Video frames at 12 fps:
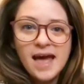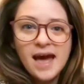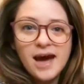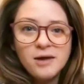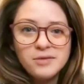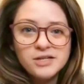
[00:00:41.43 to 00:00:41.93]

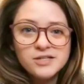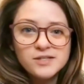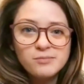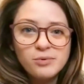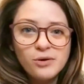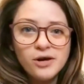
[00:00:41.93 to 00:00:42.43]
how much
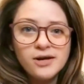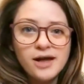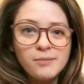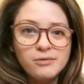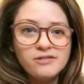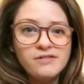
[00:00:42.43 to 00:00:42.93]
support
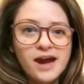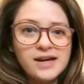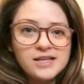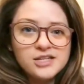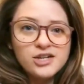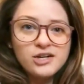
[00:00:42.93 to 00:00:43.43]
I'm
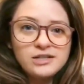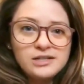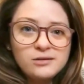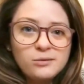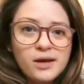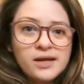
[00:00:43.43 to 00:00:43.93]
providing to your
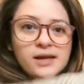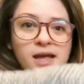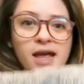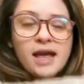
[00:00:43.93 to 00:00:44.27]
little one,